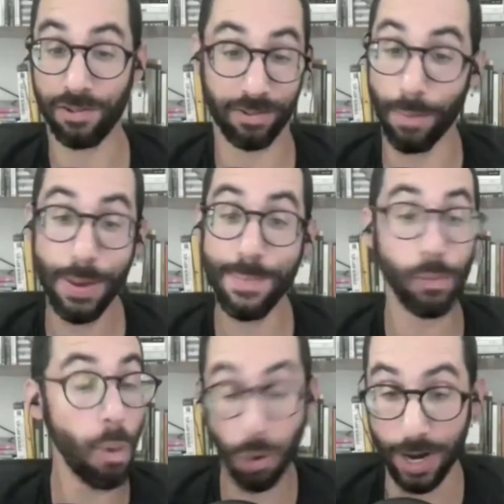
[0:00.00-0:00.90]
some people
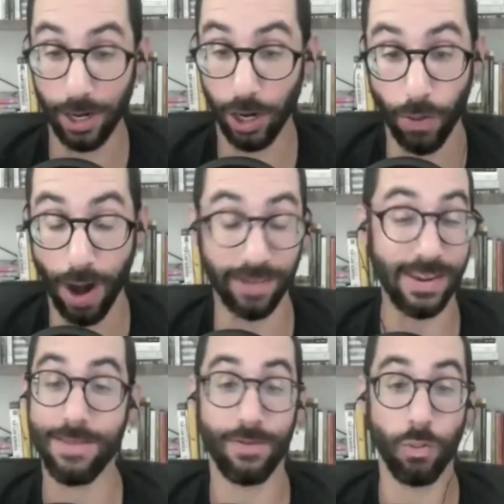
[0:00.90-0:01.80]
won't get it correct,
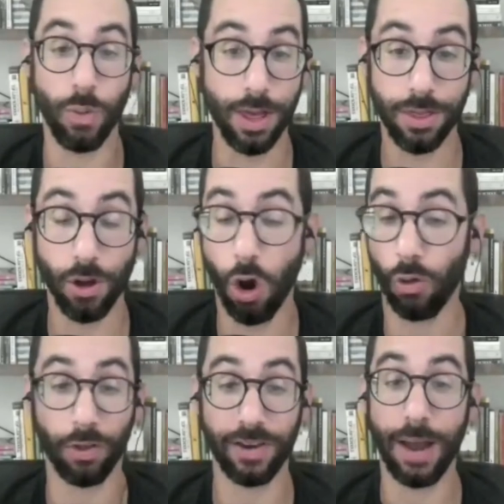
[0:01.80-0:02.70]
even with all
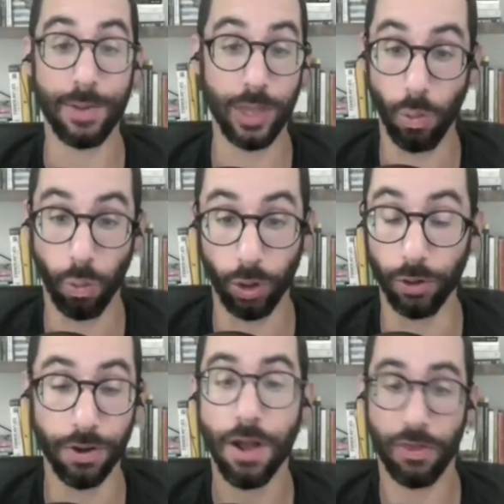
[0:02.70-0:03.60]
the time in the world.
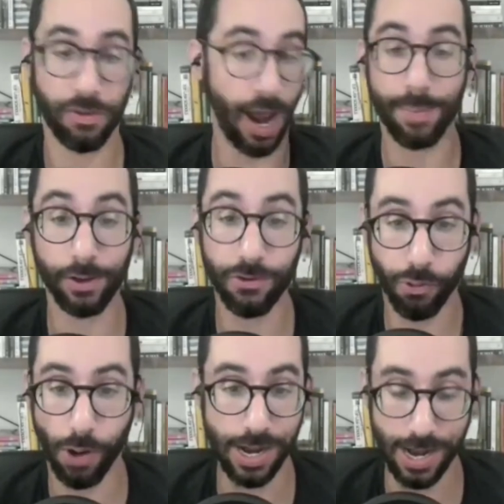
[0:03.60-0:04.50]
The time
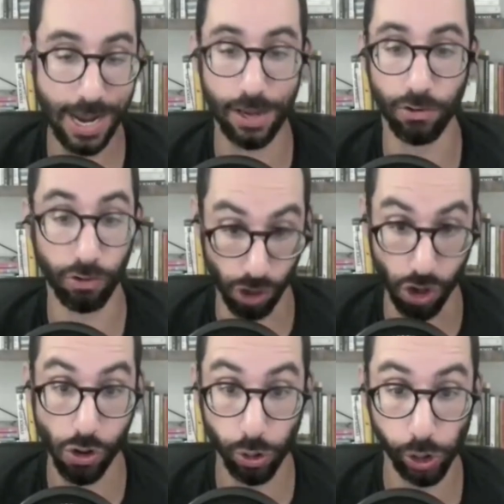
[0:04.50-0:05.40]
constraint is
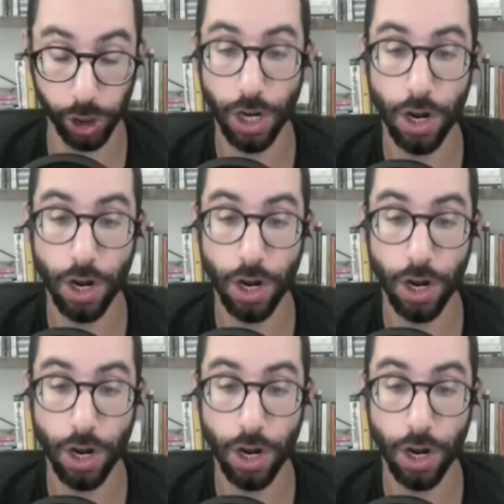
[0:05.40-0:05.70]
huge.